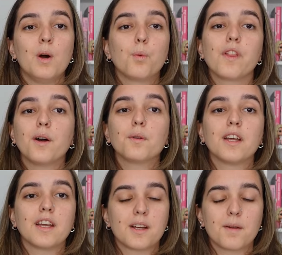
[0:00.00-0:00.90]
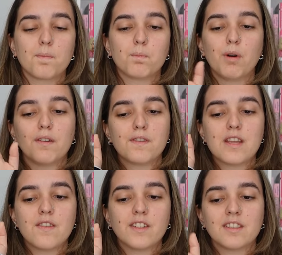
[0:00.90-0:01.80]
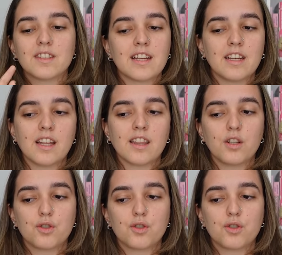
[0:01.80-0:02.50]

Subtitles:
without, like, Buffy even saying anything.